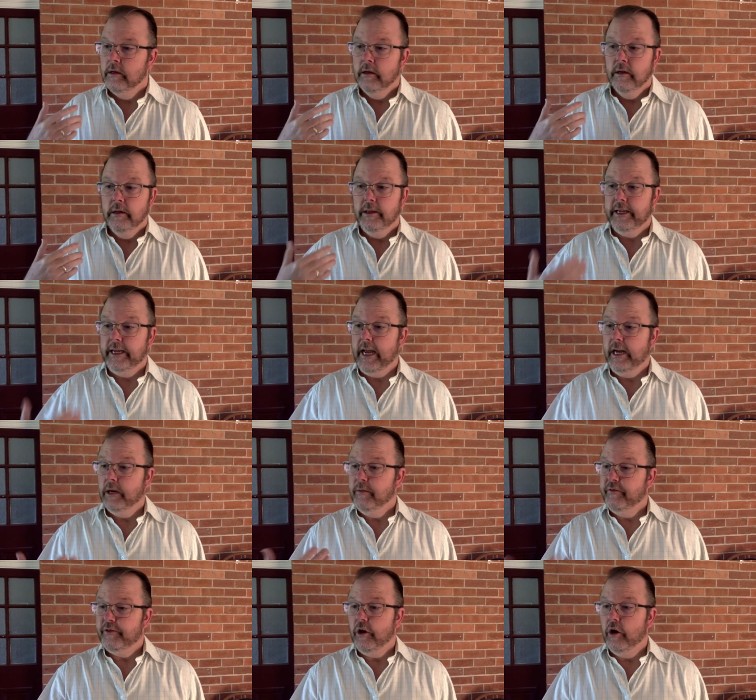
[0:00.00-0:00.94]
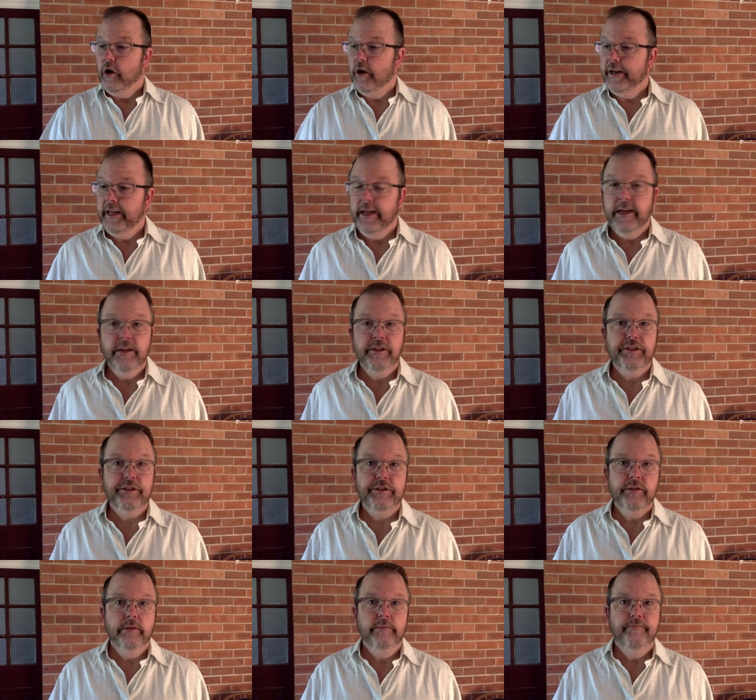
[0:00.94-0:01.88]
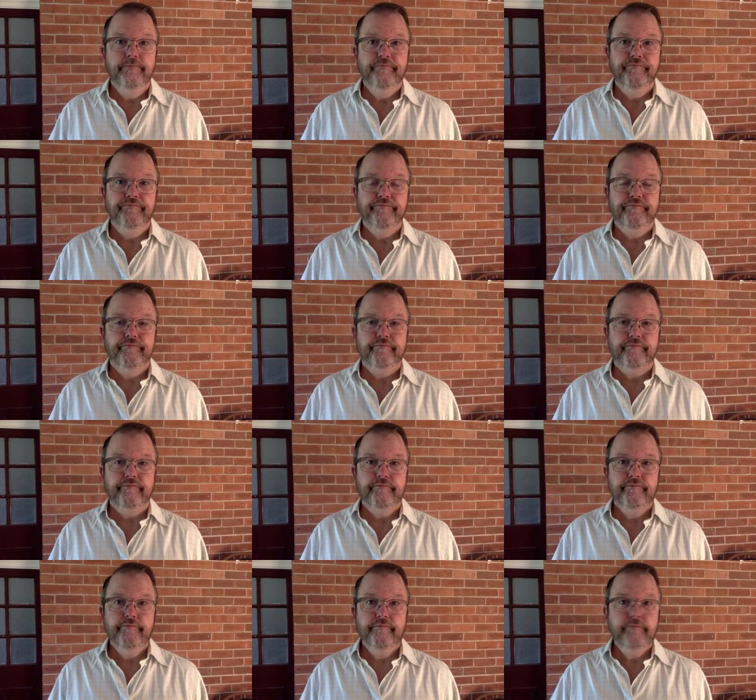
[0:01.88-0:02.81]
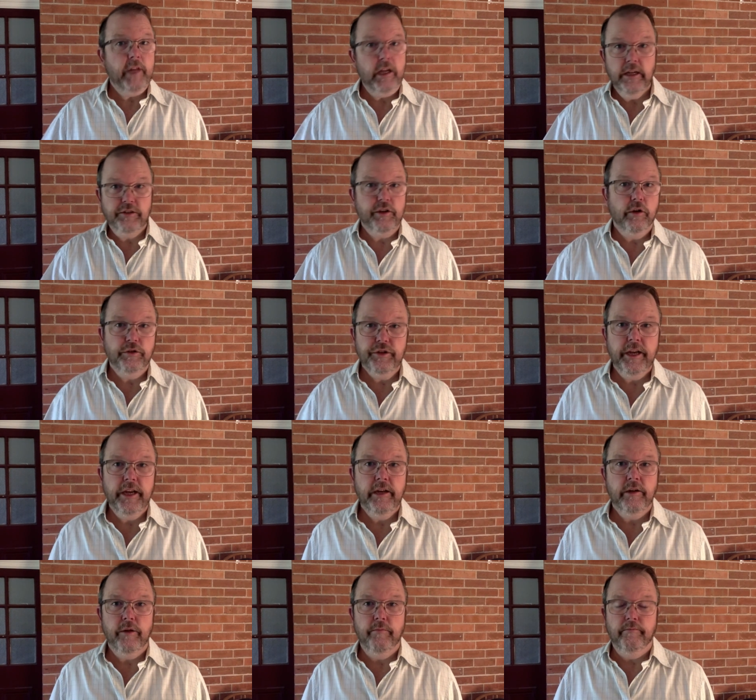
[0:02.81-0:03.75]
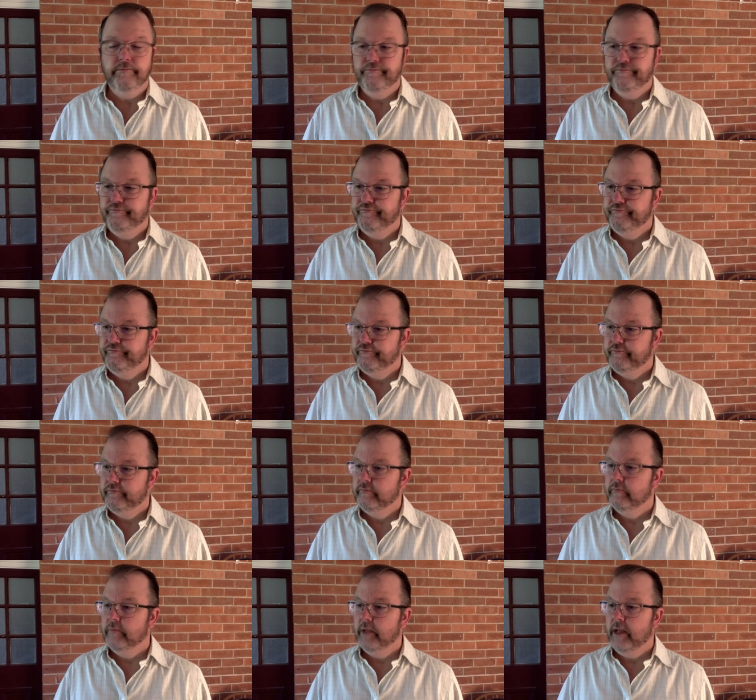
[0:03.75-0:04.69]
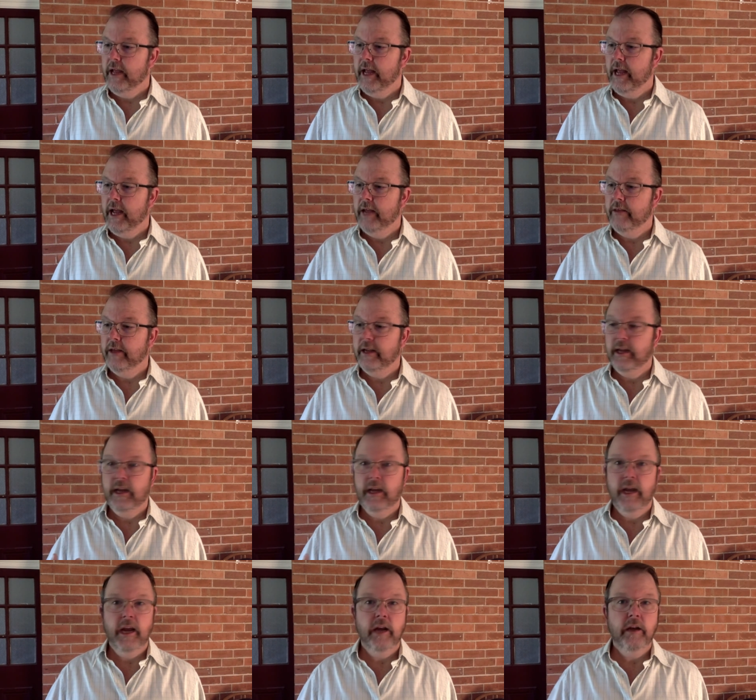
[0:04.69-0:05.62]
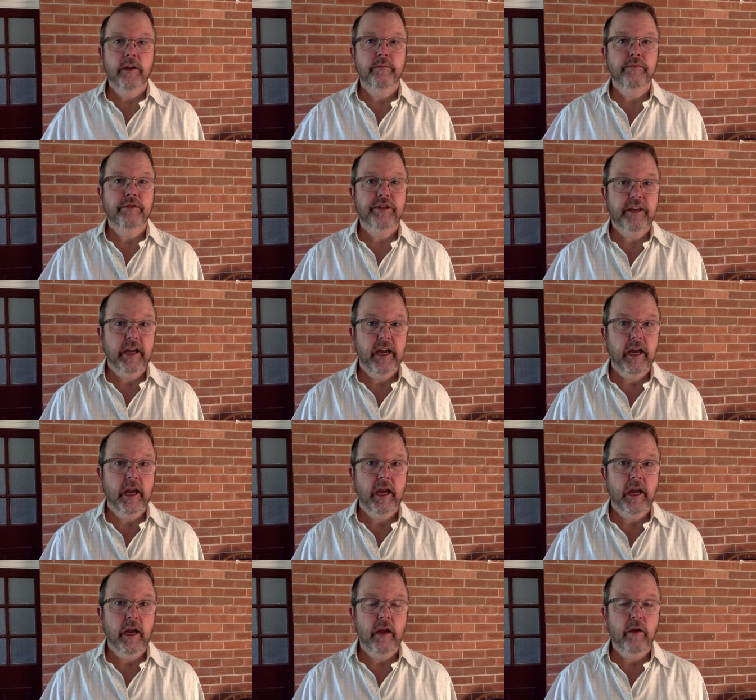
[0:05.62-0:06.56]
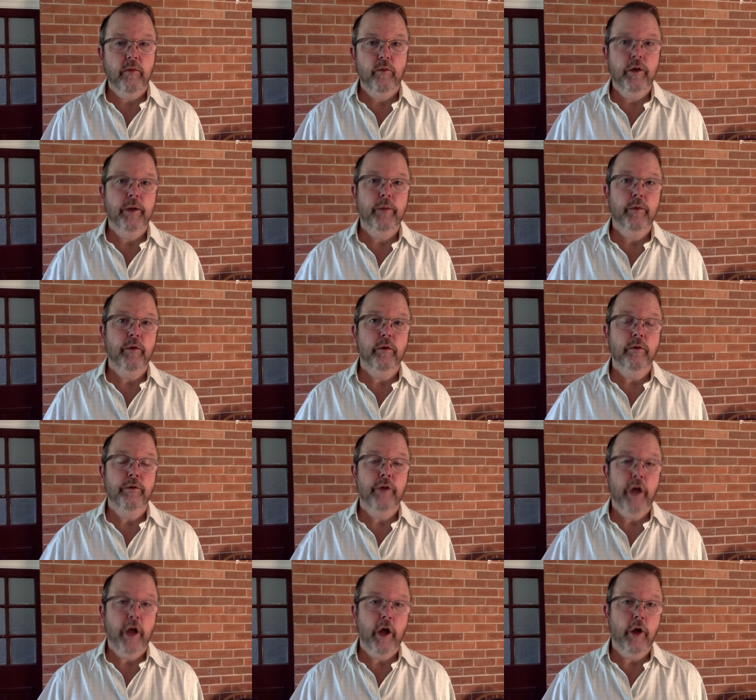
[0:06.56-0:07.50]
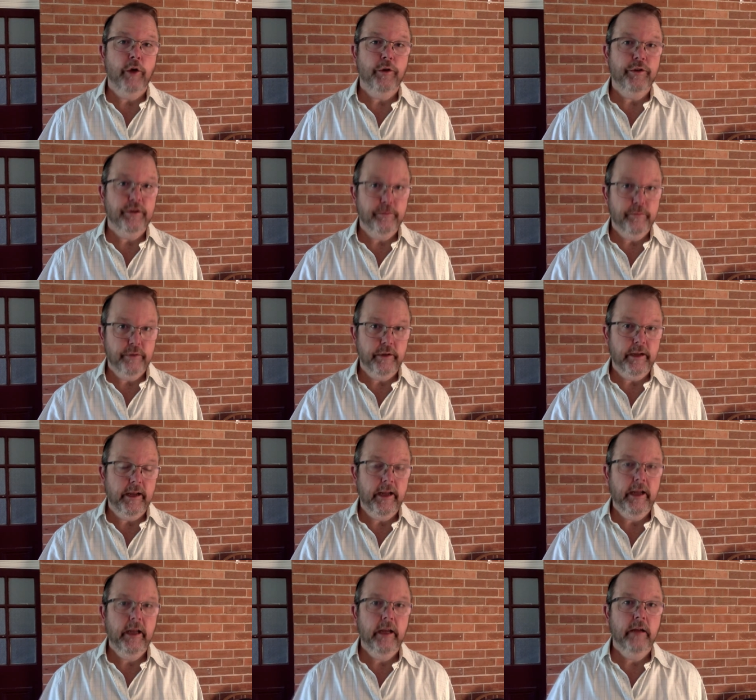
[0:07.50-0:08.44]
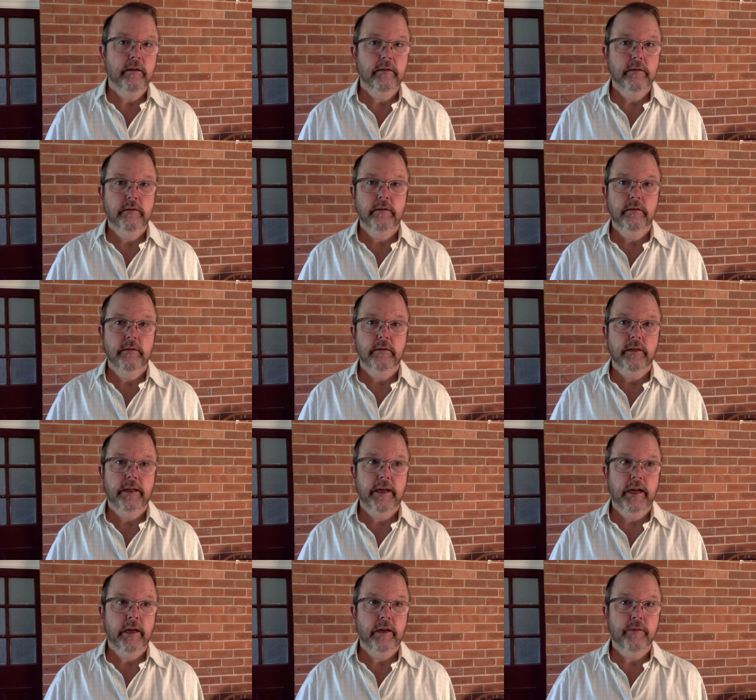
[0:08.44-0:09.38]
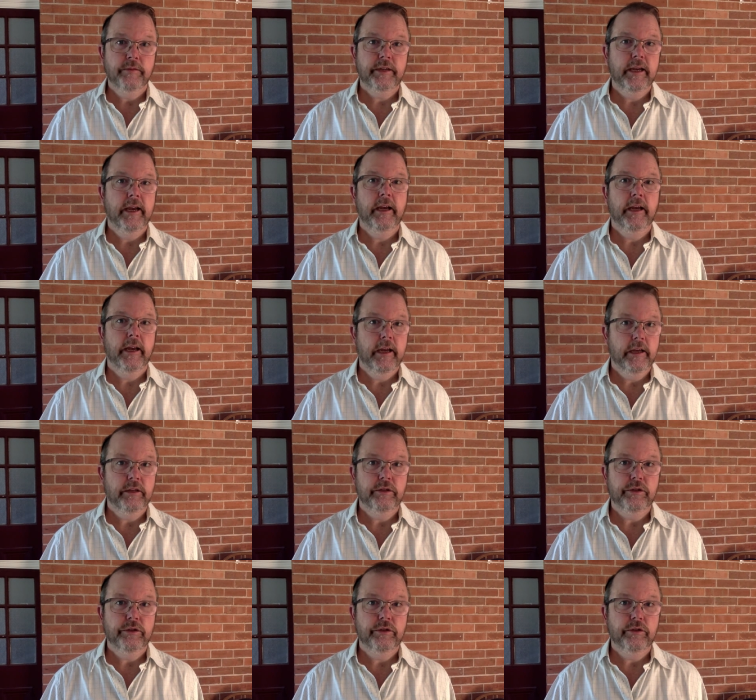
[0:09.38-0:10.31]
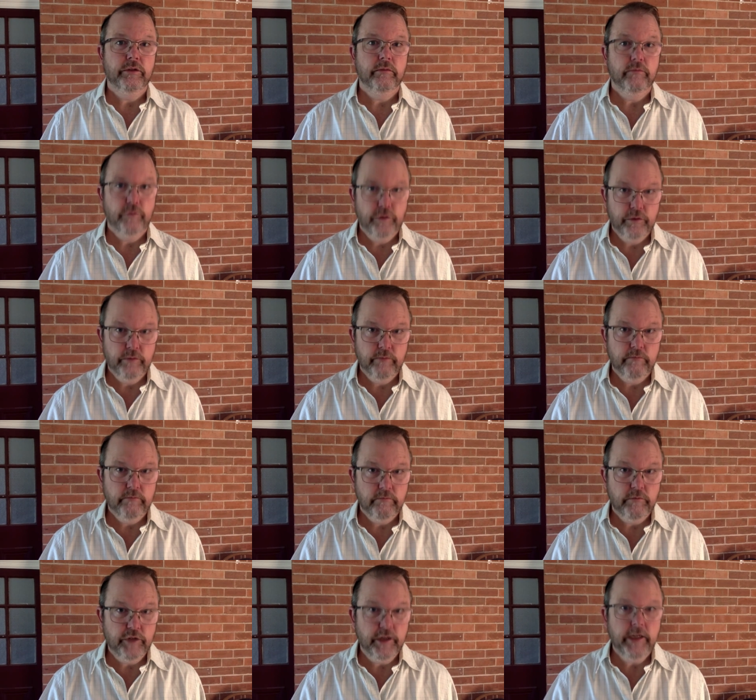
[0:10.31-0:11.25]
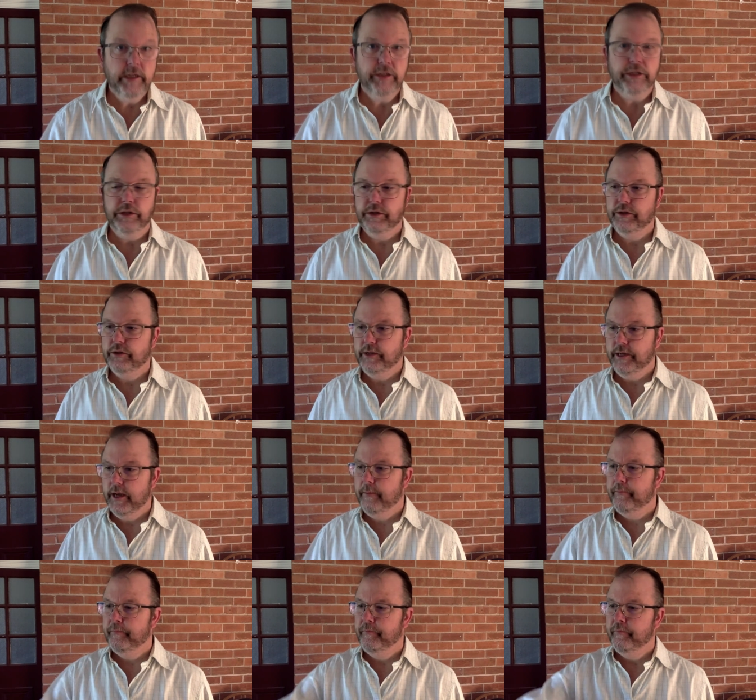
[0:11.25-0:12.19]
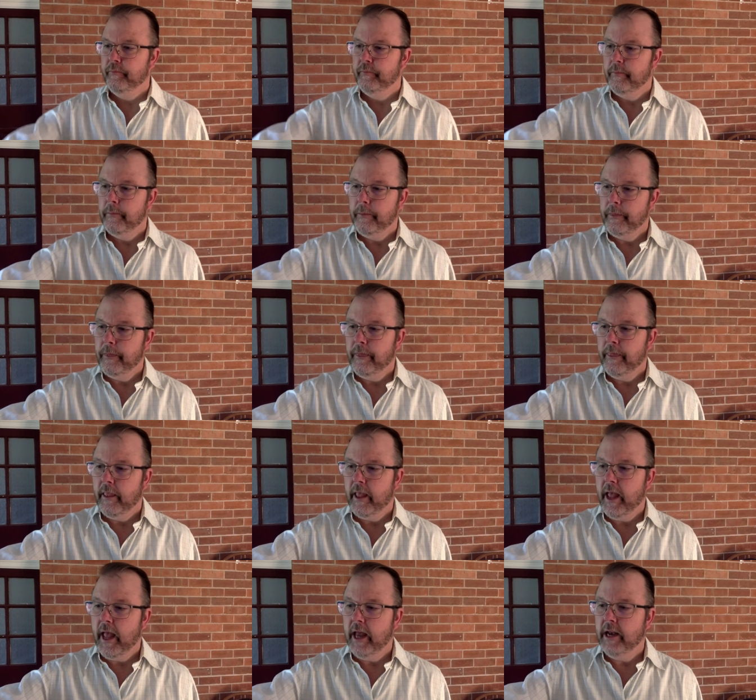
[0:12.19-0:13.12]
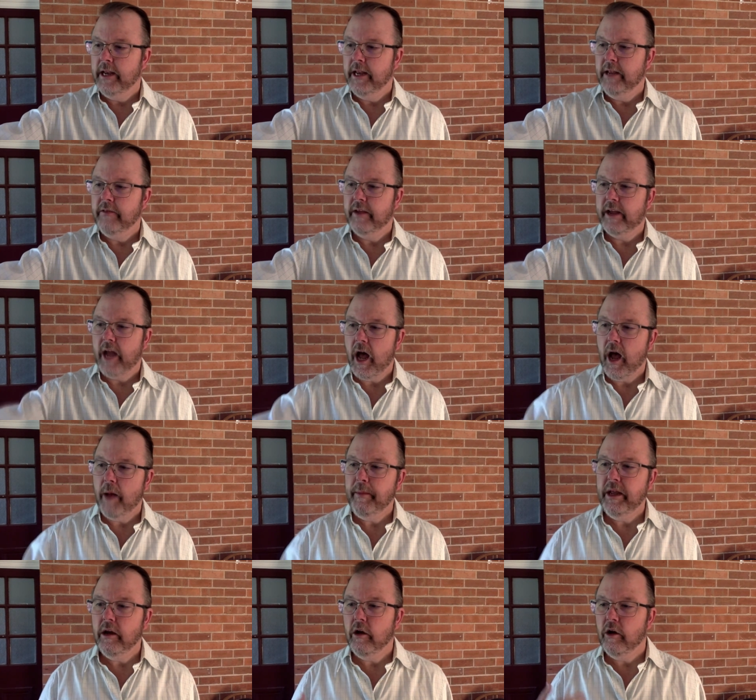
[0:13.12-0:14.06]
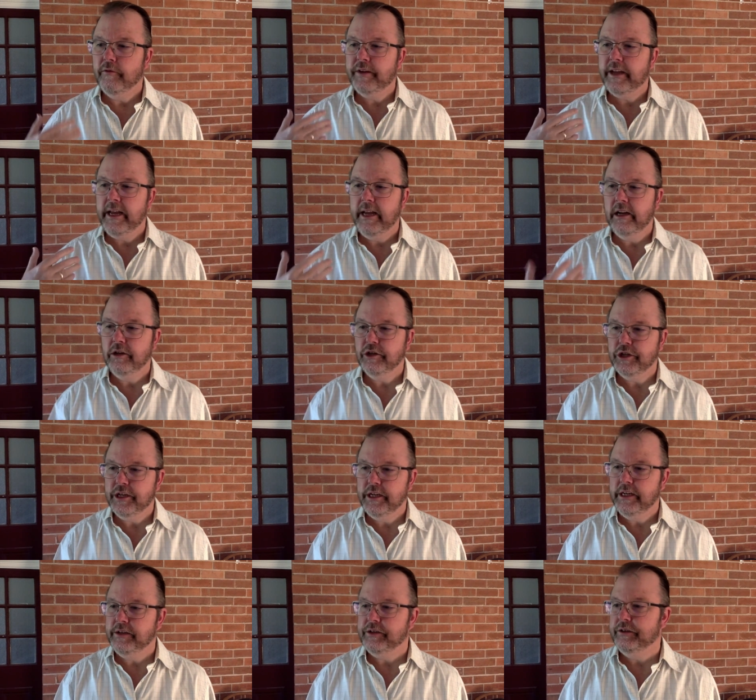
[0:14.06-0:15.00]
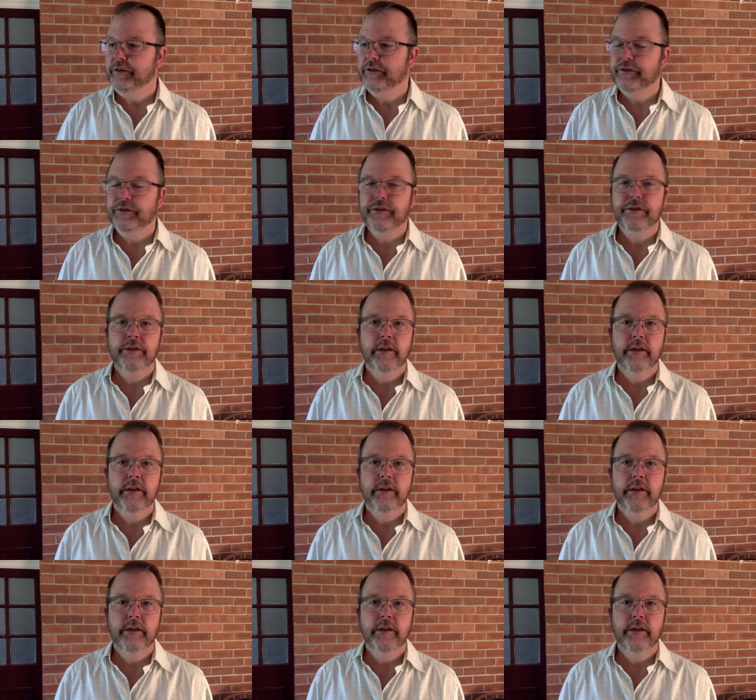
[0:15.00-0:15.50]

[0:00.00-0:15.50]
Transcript: The kingdom of God is, it's God's kingdom. And the kingdom's king we will know to be, the kingdom's king is Jesus, yep. And in the coming of King Jesus,